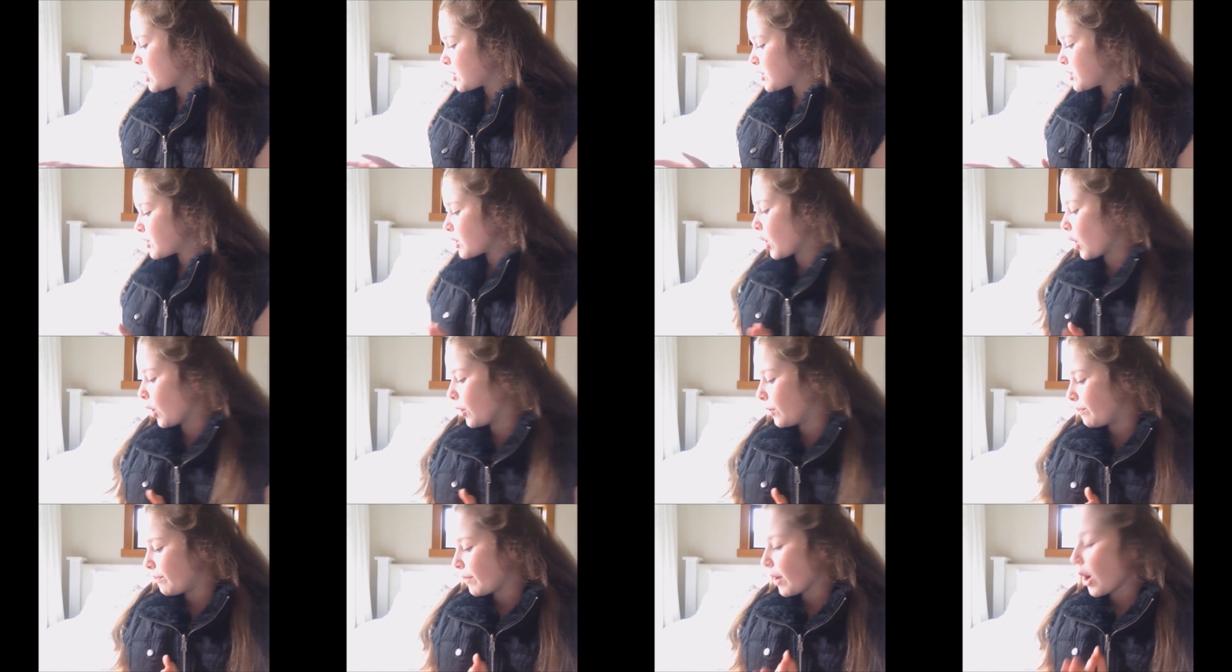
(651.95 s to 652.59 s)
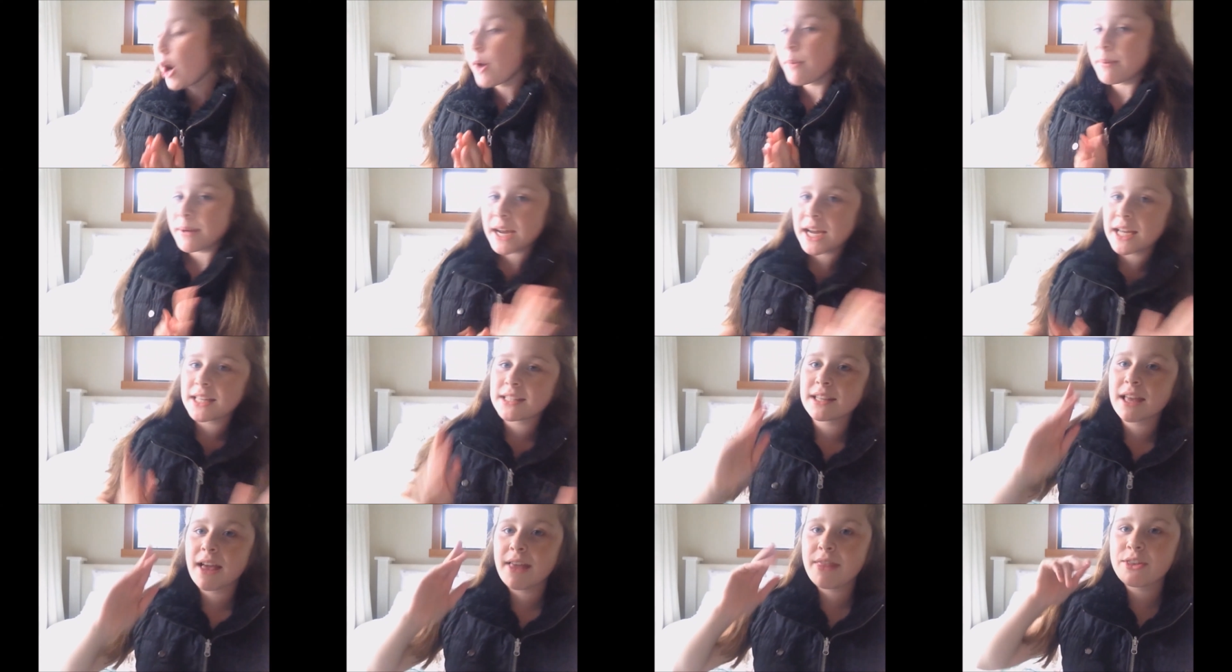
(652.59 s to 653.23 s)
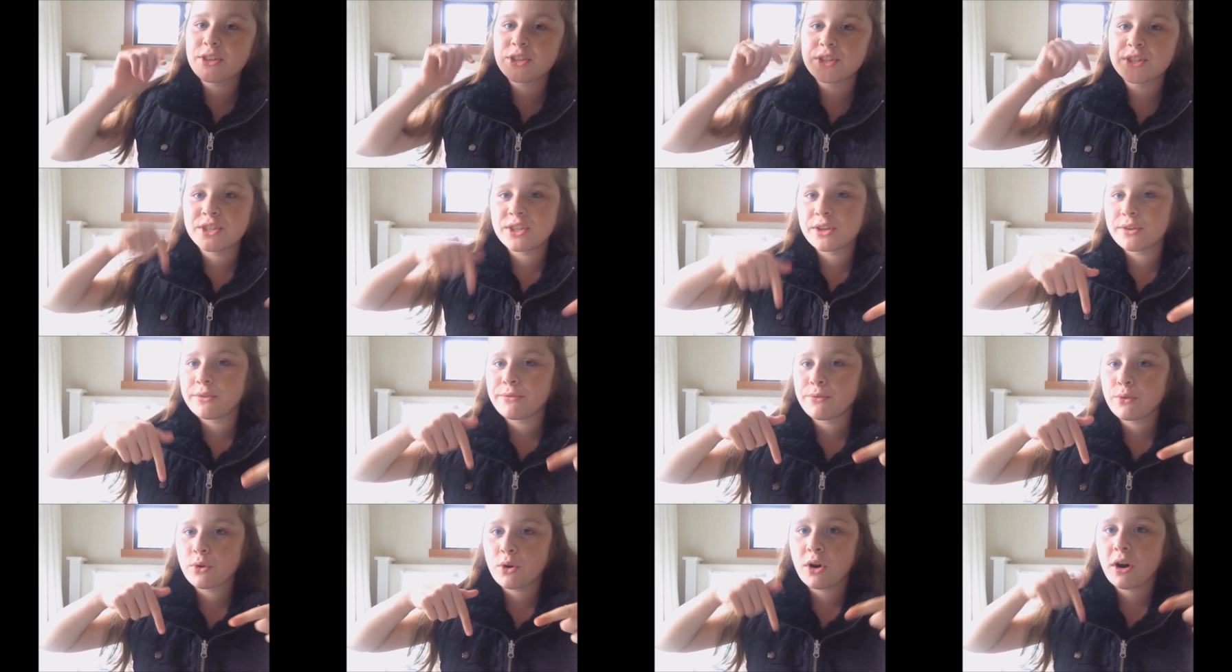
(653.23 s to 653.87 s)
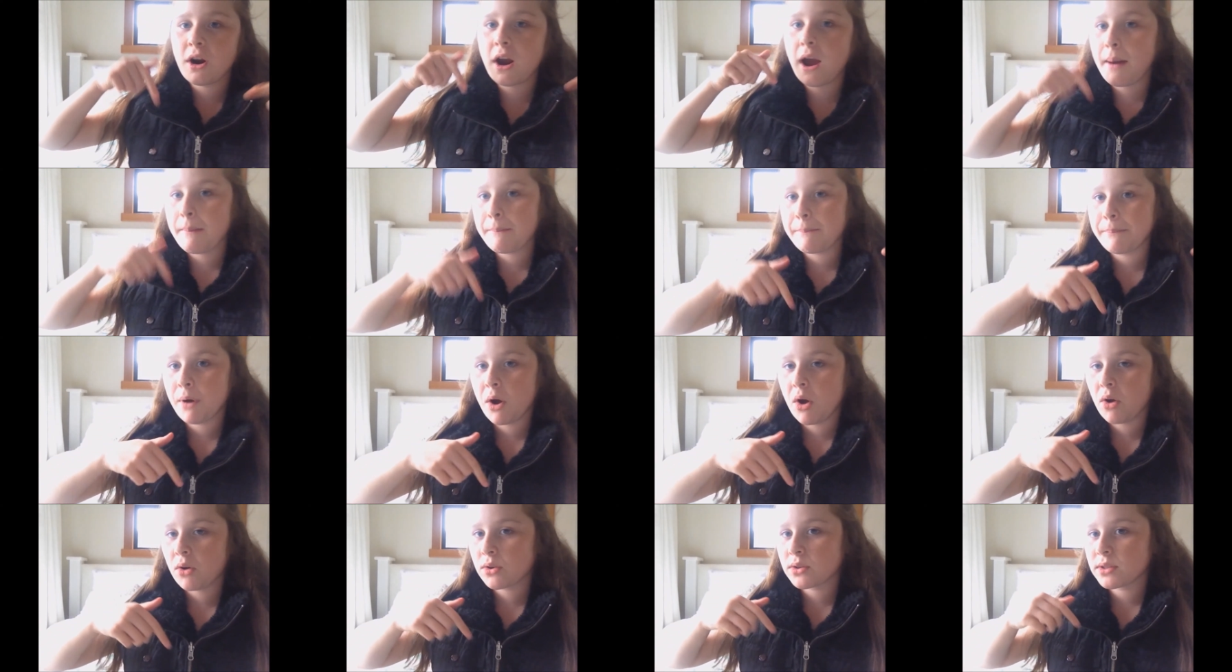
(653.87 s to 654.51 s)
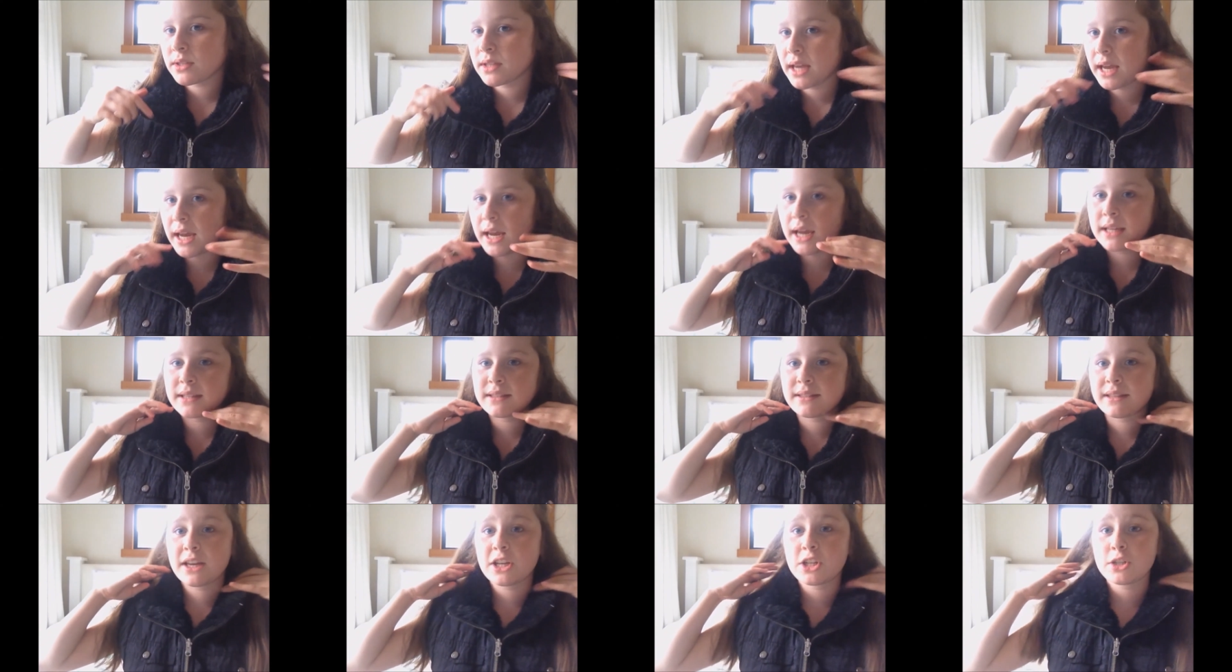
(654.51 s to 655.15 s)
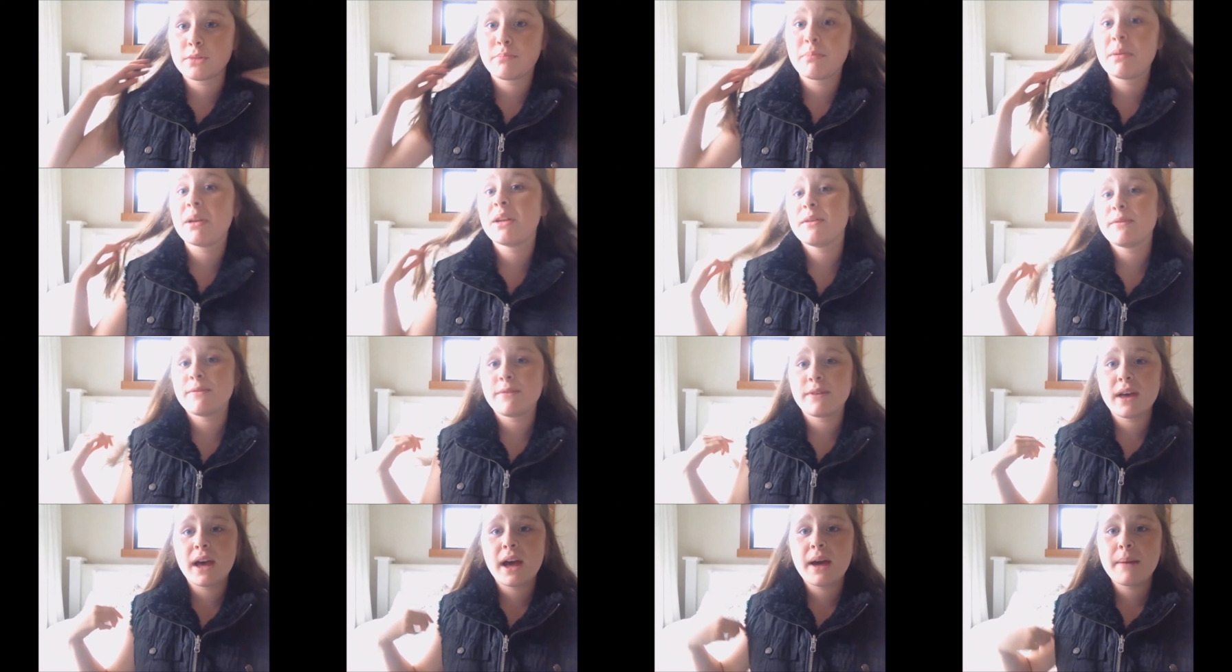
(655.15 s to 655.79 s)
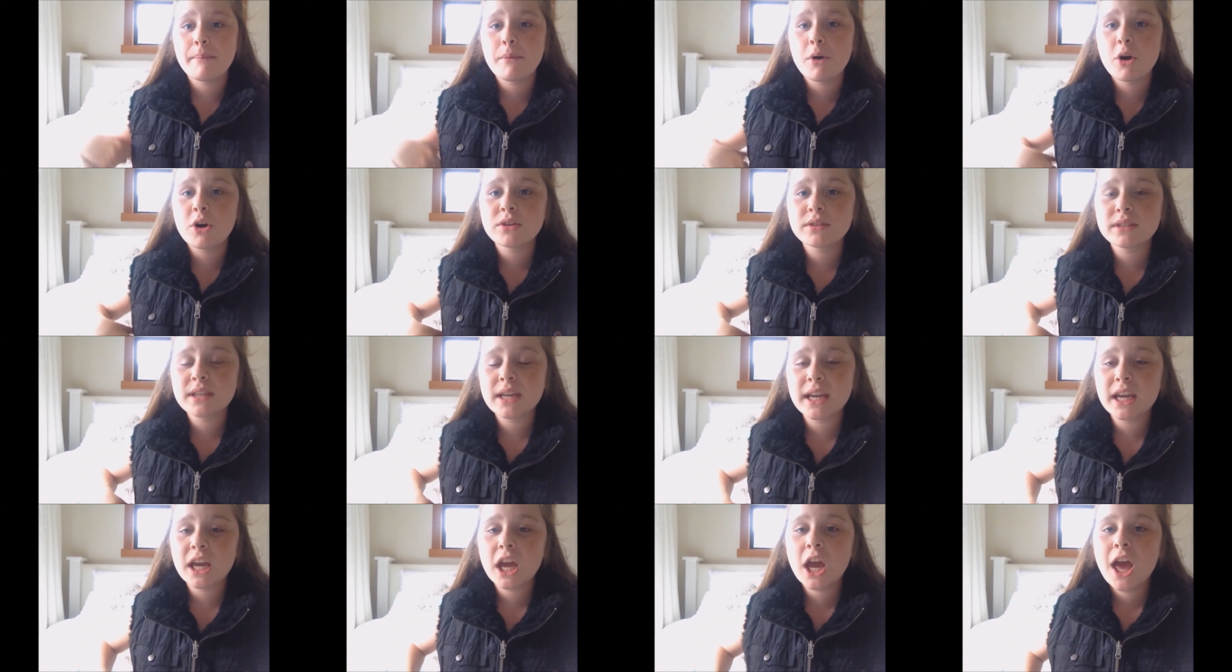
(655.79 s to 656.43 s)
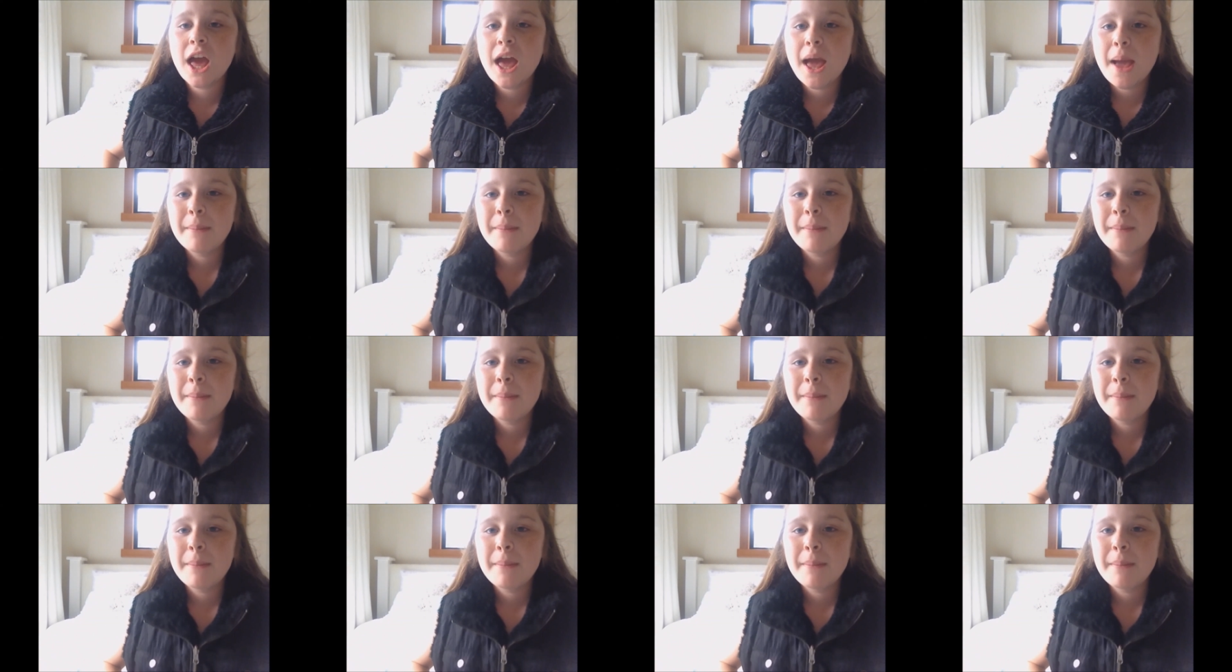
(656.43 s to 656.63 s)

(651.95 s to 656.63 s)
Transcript: so, hope you guys like this Sephora unboxing slash benefit unboxing.